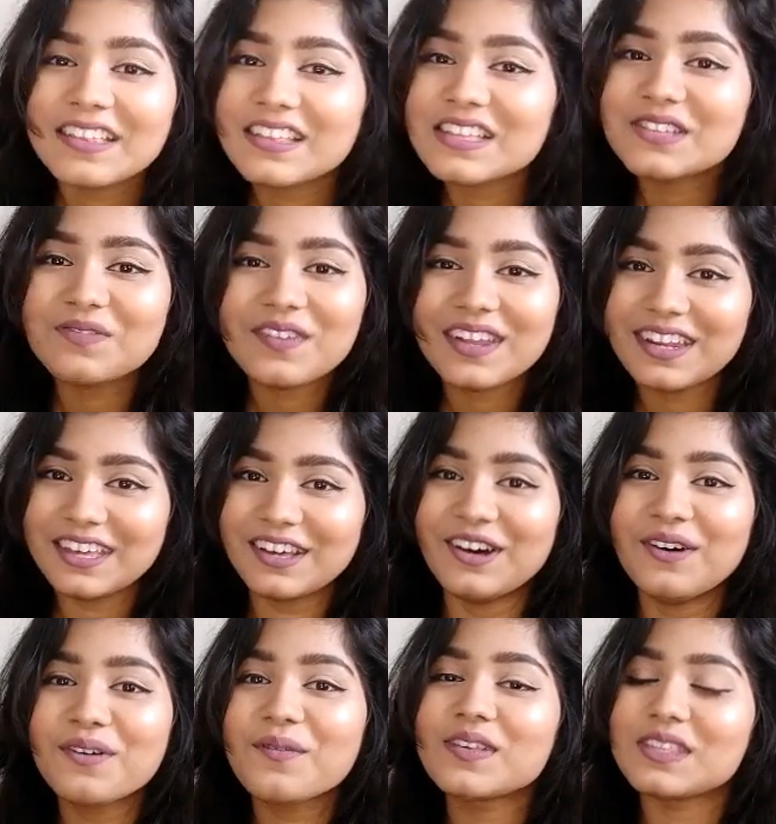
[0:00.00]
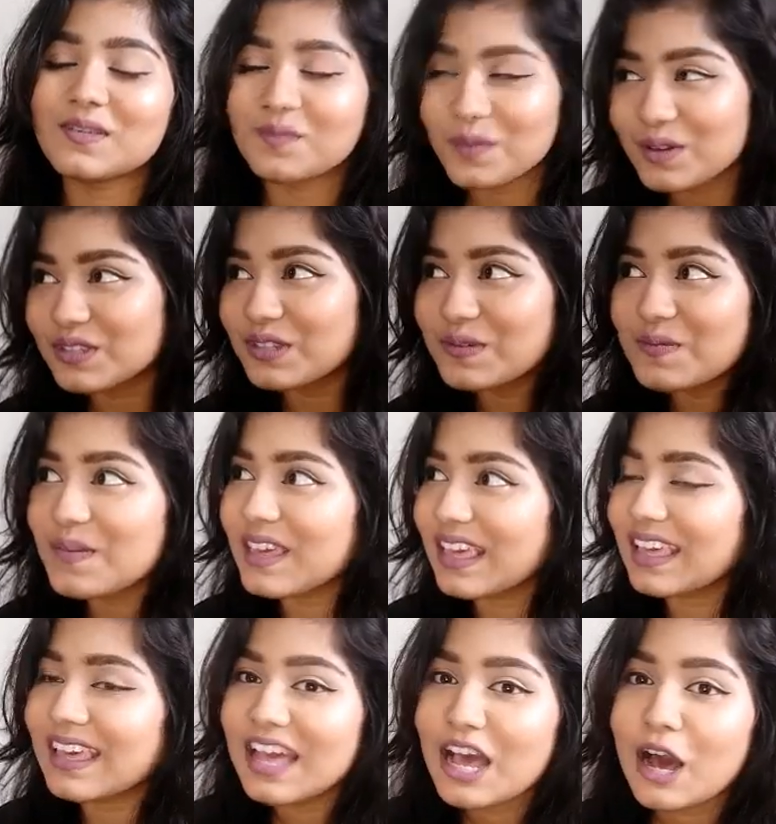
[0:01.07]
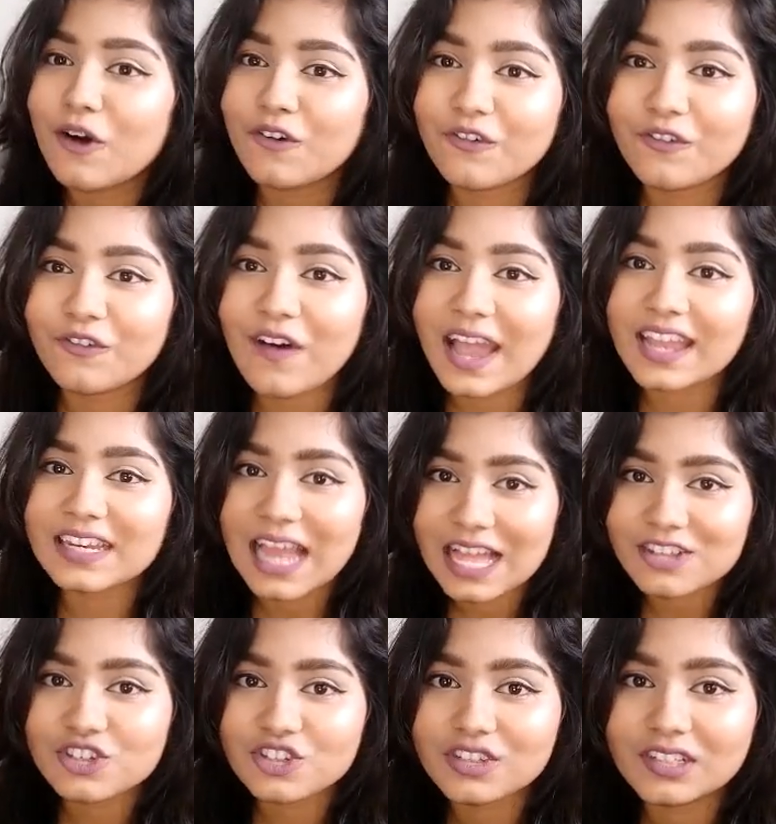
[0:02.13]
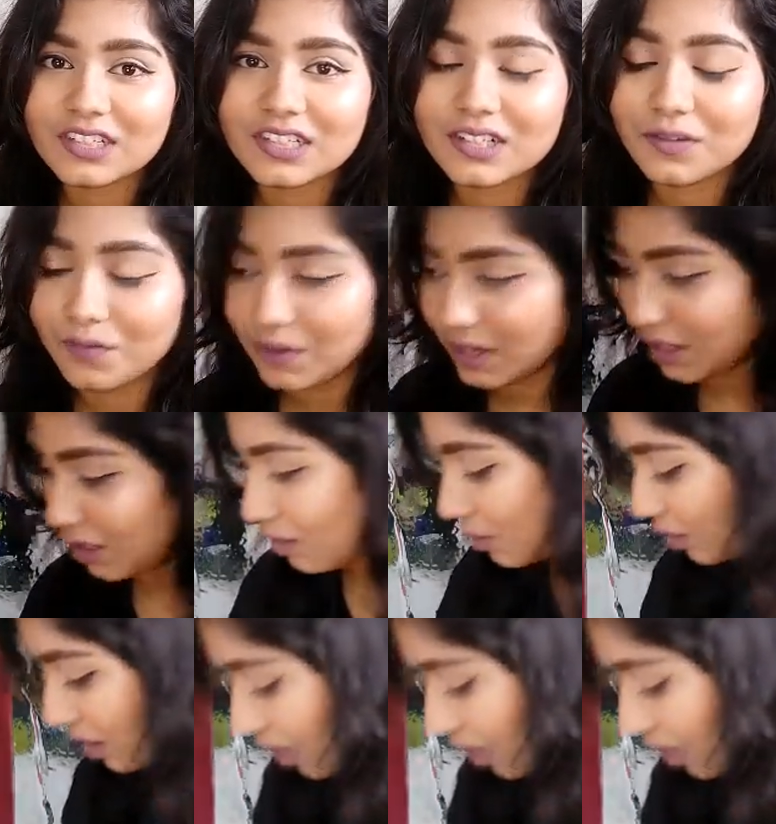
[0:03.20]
This video was supposed to be a financial video.